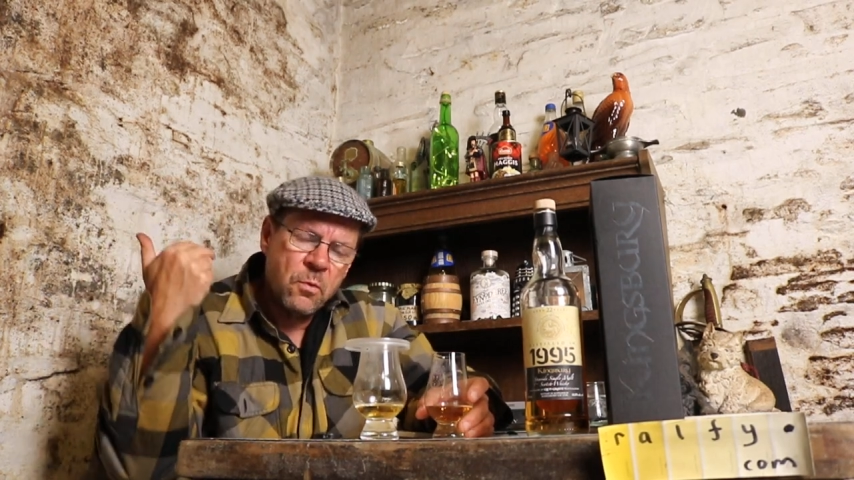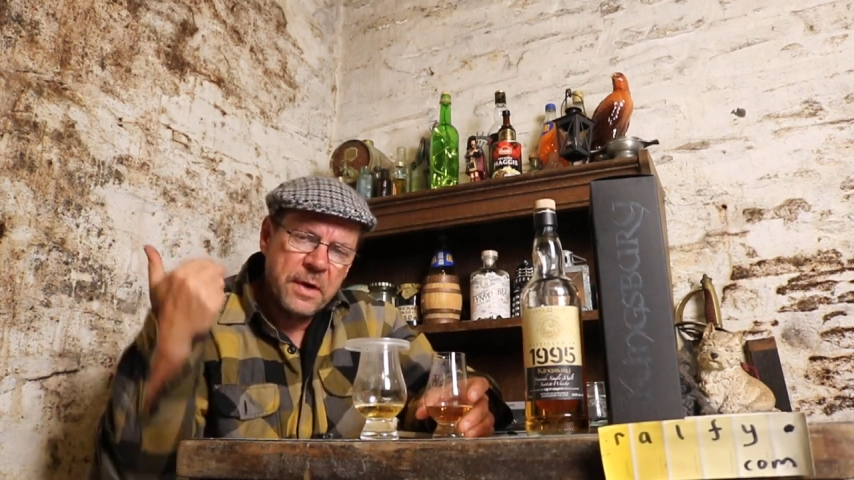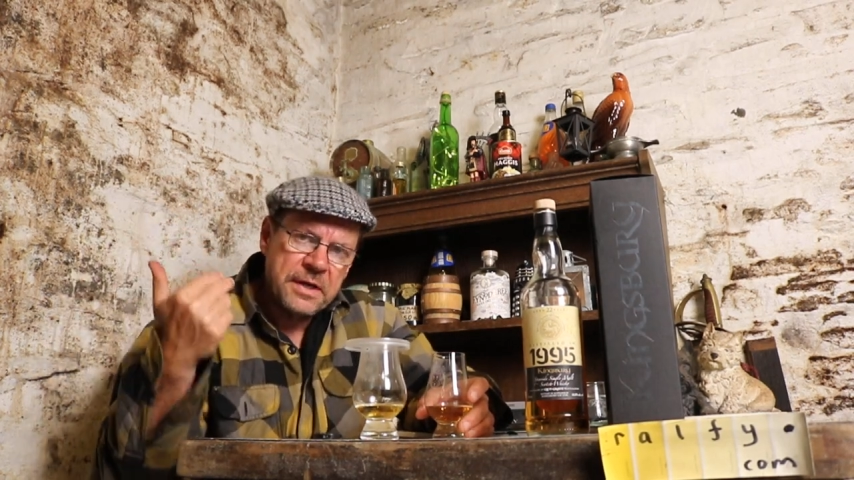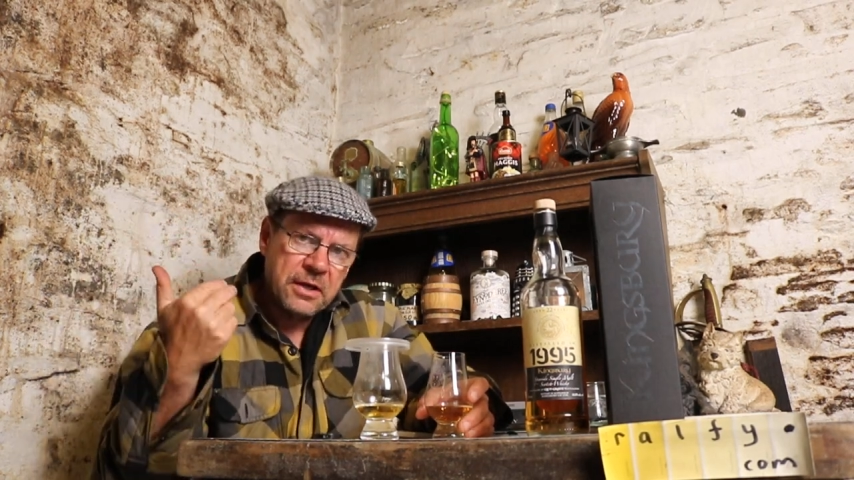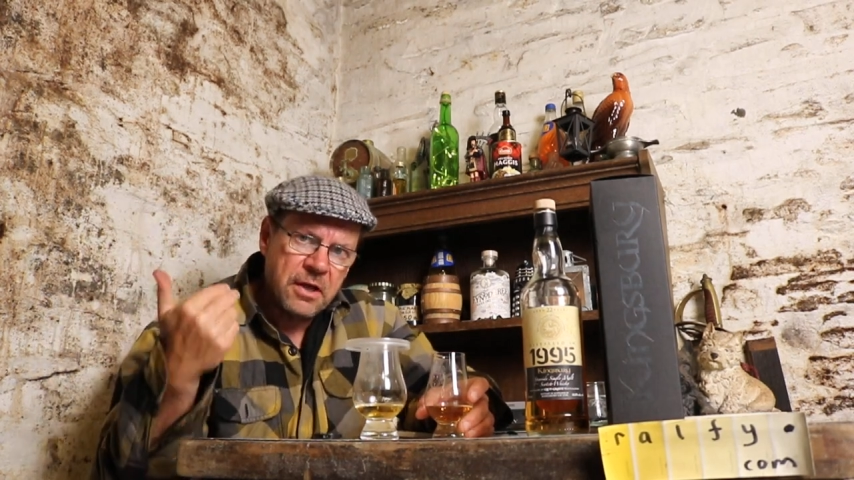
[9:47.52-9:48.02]

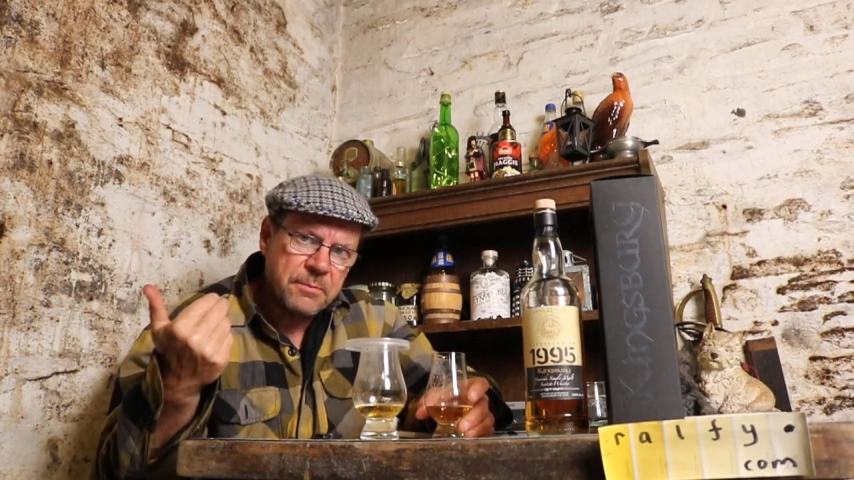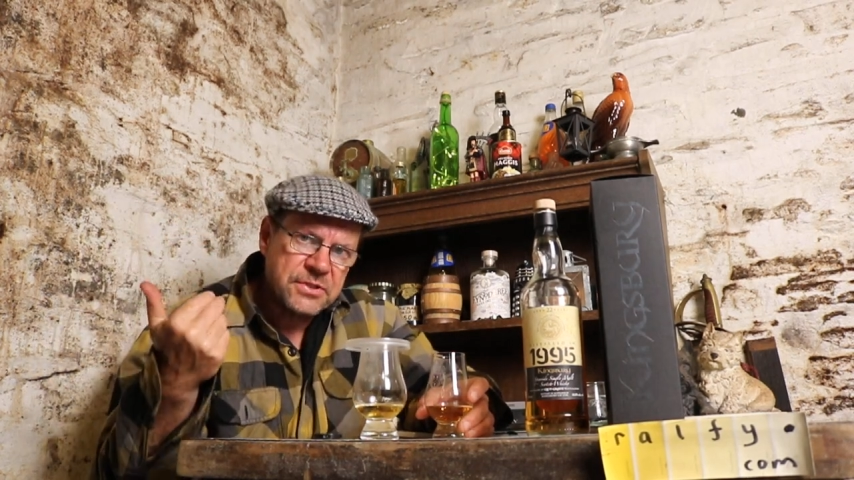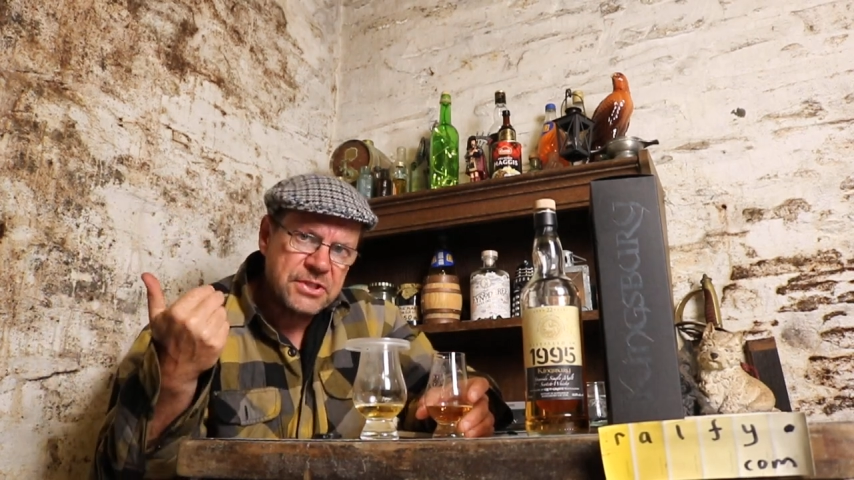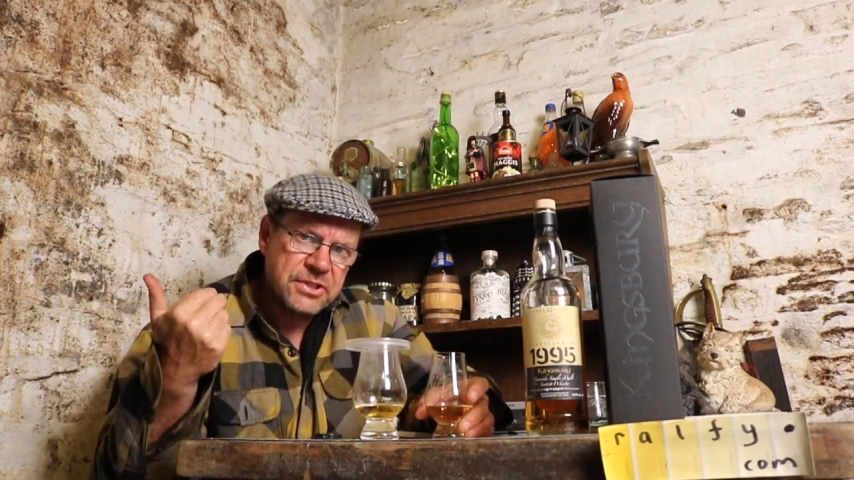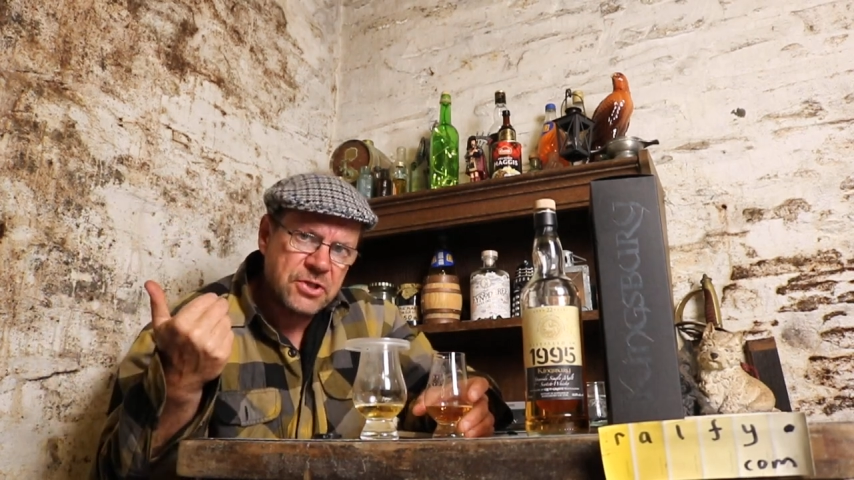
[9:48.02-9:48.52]
when it
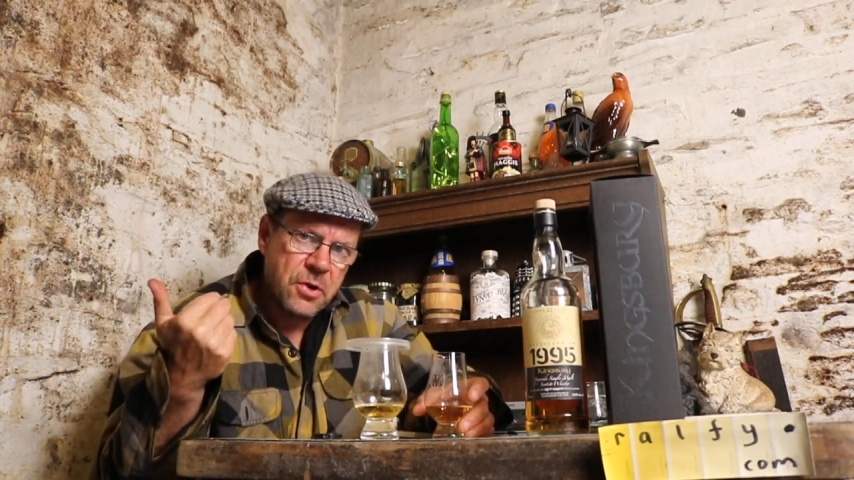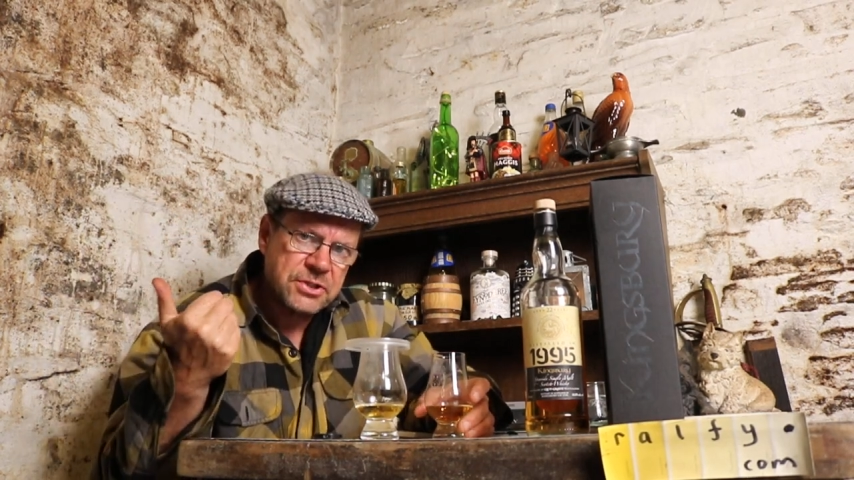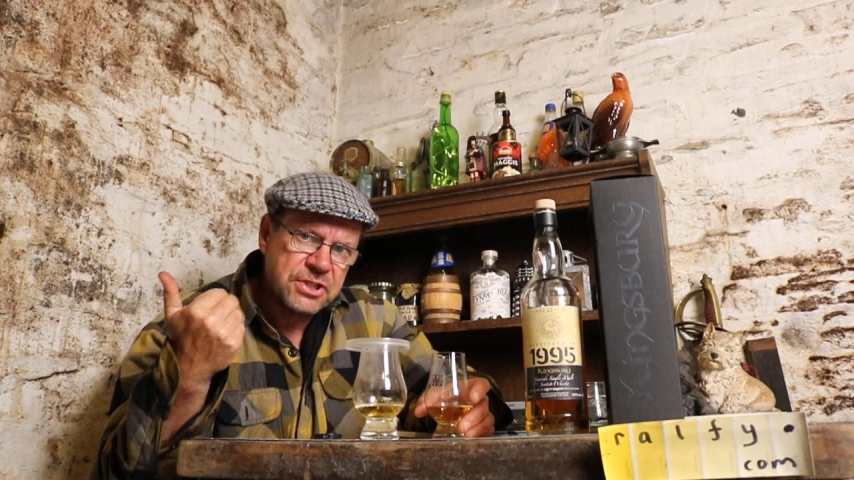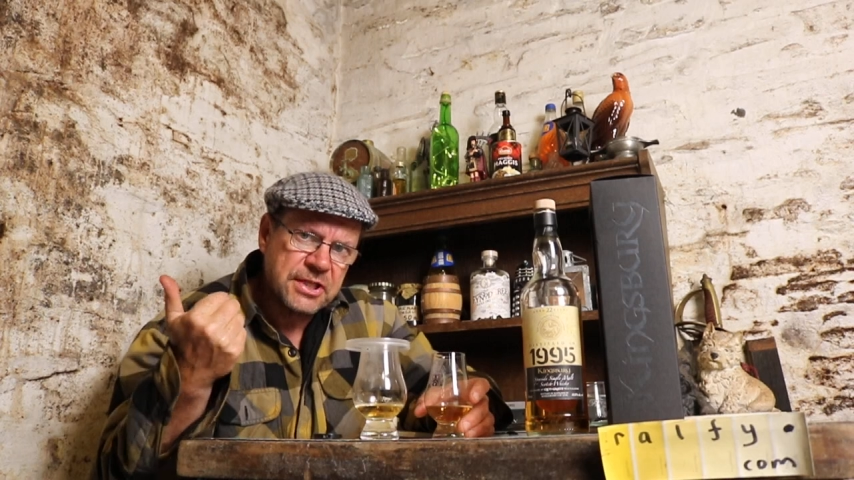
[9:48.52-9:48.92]
comes to Scotch